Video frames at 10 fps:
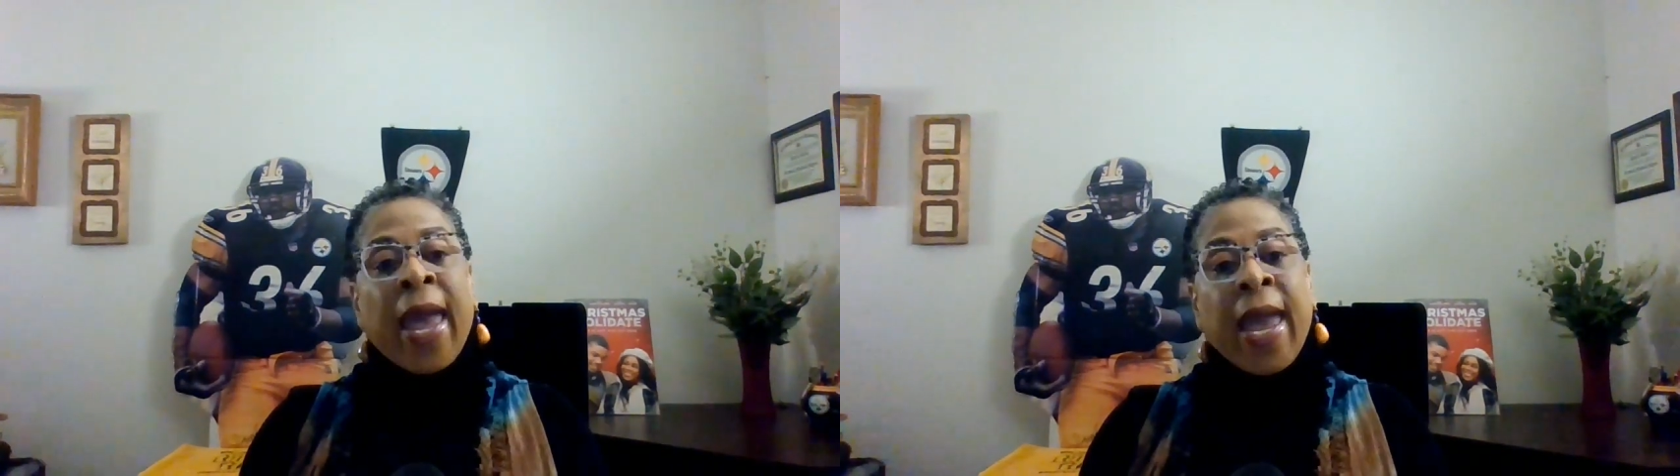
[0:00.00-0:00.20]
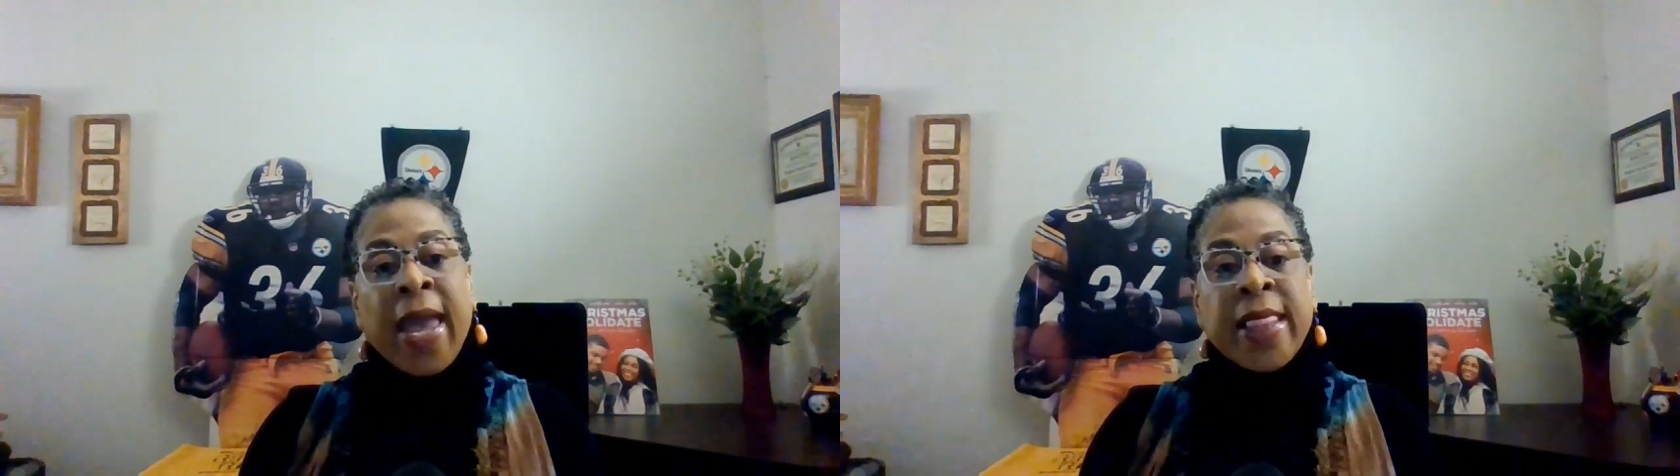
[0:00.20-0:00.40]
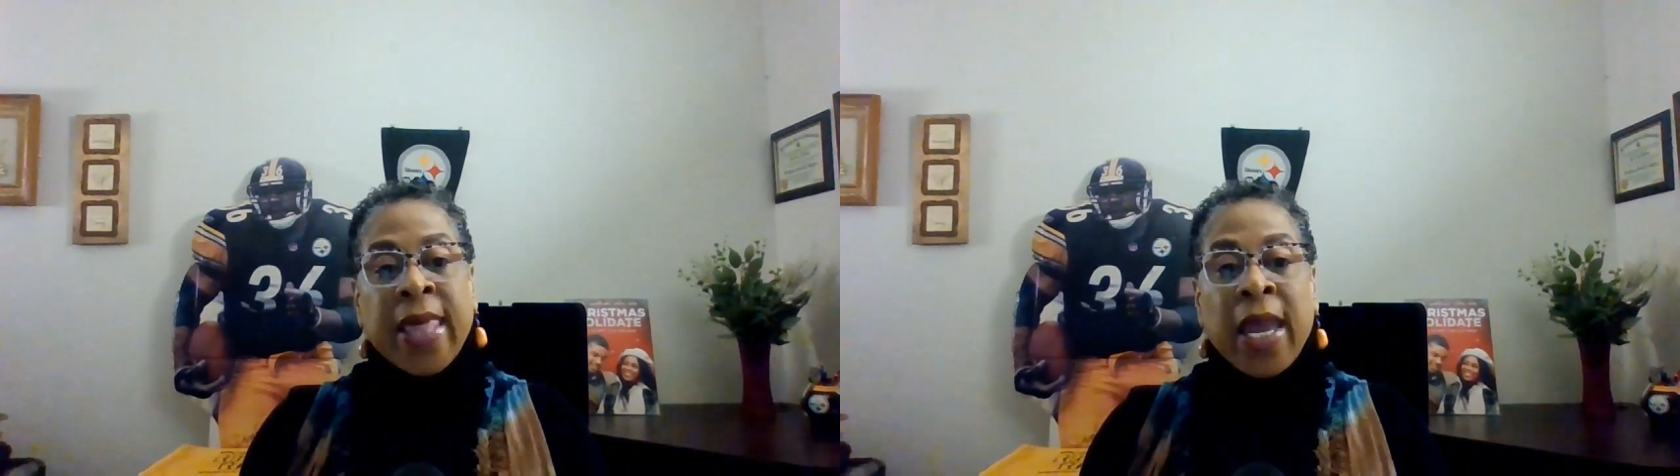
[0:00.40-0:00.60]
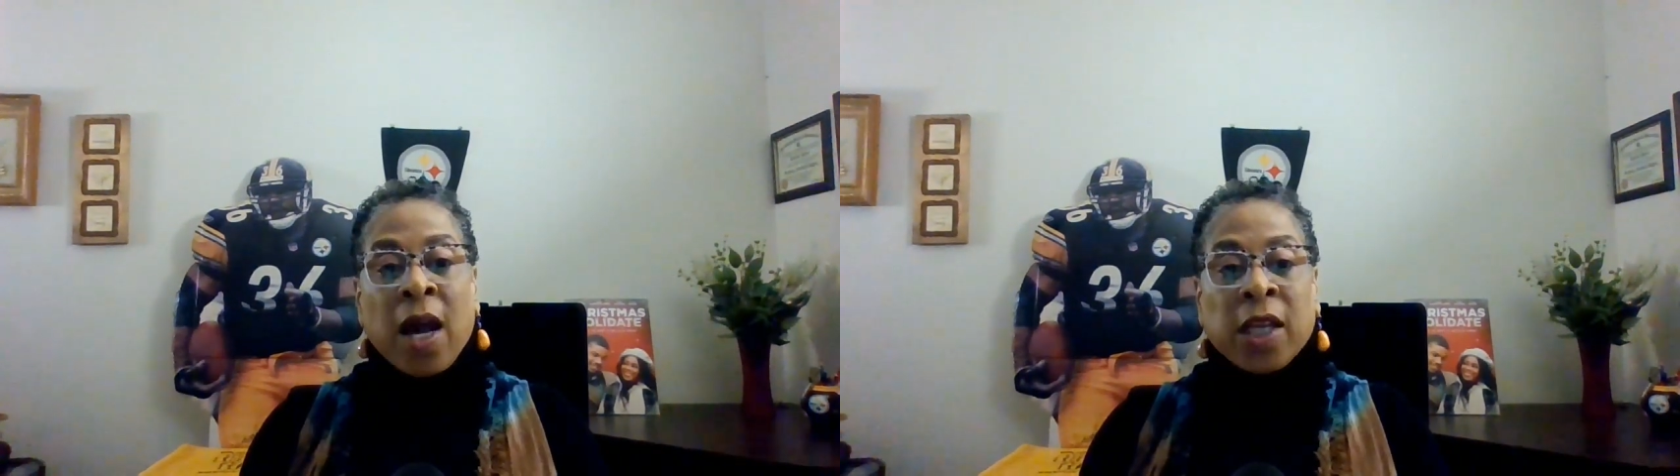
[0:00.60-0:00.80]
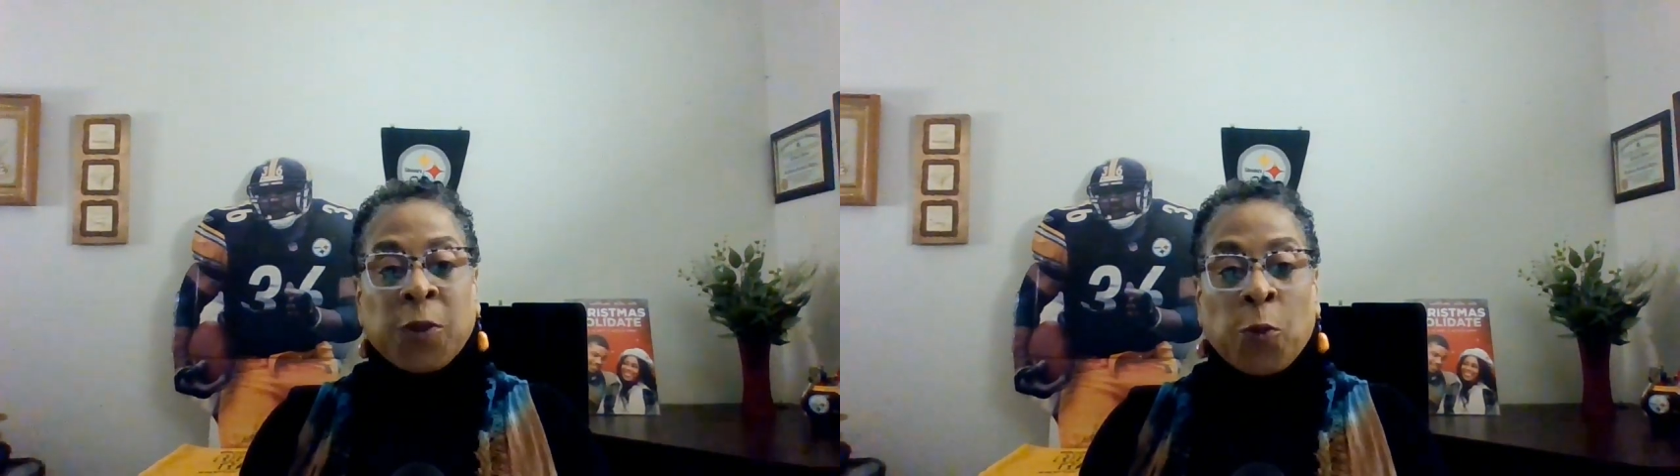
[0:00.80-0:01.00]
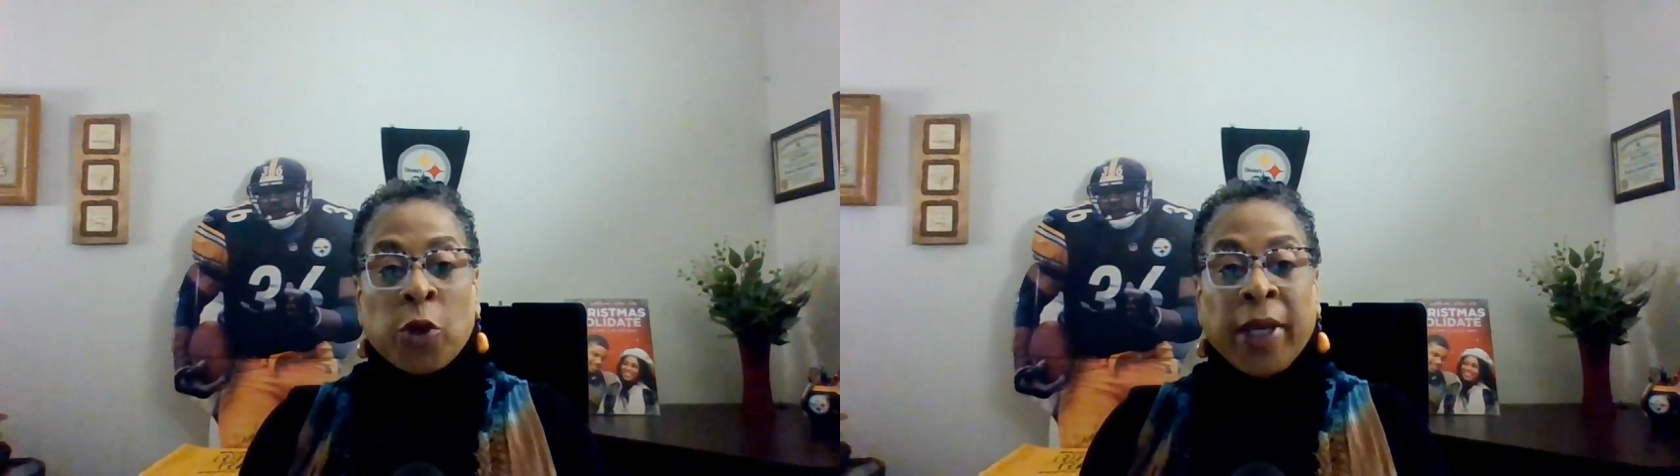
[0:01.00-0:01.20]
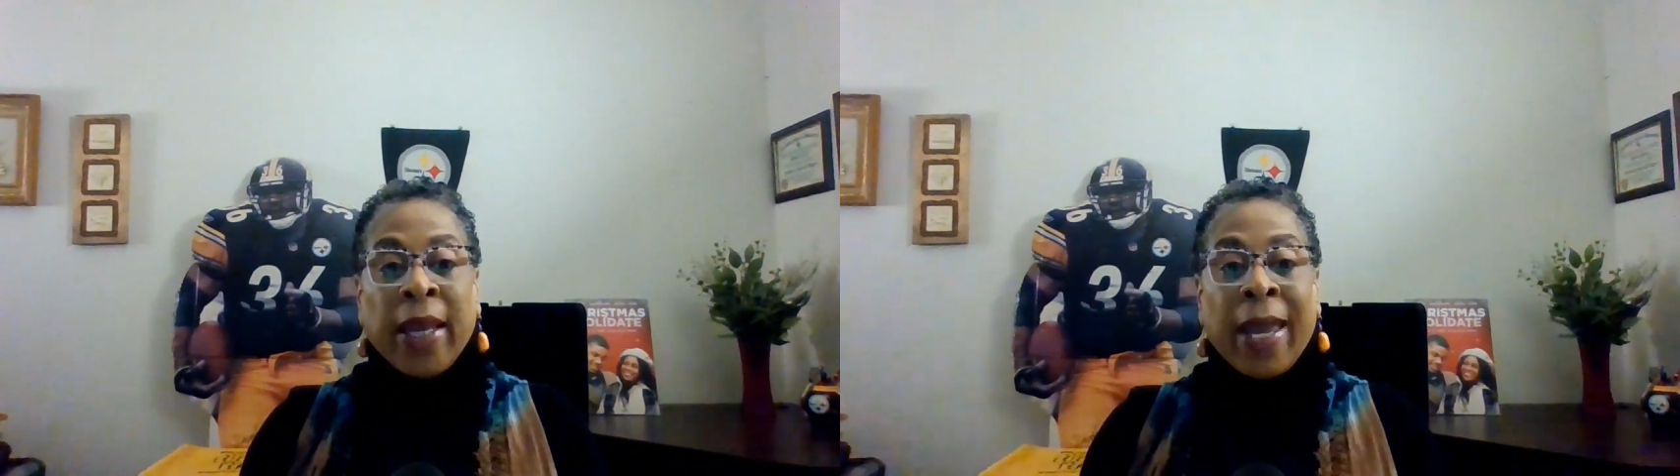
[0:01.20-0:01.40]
and they are sporting